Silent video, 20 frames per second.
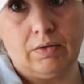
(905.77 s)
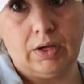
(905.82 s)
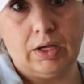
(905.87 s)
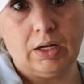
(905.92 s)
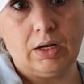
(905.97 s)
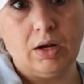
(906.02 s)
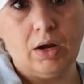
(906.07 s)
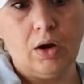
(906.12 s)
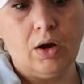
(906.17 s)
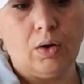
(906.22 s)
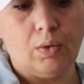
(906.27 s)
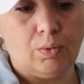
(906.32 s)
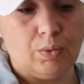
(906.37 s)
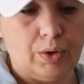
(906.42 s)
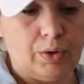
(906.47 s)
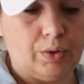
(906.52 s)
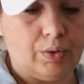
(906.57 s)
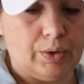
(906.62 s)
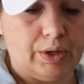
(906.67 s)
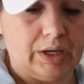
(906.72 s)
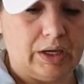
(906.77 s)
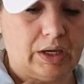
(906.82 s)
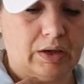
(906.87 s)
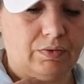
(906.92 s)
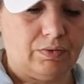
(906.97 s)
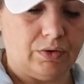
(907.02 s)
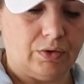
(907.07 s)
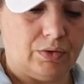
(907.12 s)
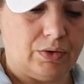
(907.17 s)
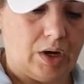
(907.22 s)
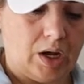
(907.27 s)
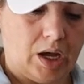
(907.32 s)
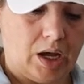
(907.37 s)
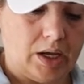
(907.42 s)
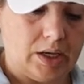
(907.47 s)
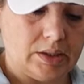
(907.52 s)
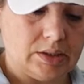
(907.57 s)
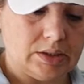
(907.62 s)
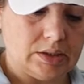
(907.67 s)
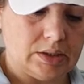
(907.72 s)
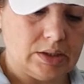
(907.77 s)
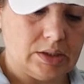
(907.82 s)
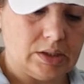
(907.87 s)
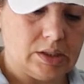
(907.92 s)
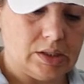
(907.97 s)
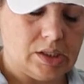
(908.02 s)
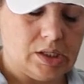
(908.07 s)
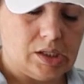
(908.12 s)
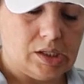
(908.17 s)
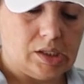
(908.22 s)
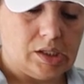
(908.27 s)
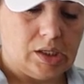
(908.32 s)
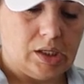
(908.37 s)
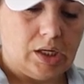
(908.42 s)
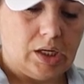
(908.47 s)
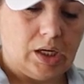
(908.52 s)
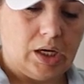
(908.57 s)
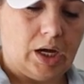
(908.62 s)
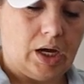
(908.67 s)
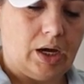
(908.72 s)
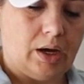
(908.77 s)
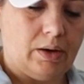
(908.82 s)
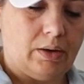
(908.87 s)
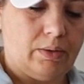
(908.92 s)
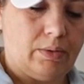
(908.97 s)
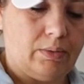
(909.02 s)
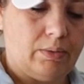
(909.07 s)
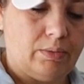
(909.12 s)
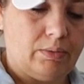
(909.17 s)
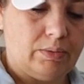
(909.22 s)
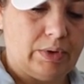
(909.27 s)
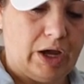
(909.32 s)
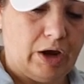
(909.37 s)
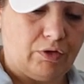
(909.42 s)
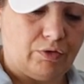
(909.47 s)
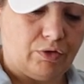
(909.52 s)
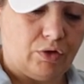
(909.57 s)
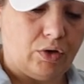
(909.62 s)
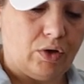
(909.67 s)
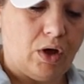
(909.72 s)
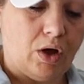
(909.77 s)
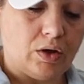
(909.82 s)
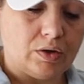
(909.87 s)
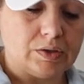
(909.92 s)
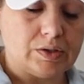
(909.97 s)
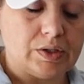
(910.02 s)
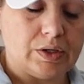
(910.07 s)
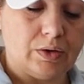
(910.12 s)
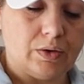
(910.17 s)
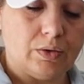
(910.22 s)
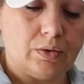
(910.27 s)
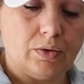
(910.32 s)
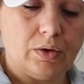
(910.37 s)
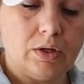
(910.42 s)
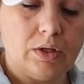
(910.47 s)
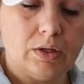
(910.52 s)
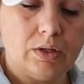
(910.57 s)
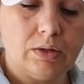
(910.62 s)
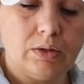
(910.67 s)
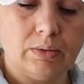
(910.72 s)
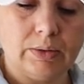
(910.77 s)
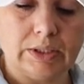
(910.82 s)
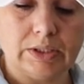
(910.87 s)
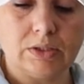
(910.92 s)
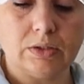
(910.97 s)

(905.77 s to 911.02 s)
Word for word: of it real quick if you're not um, careful. Also, make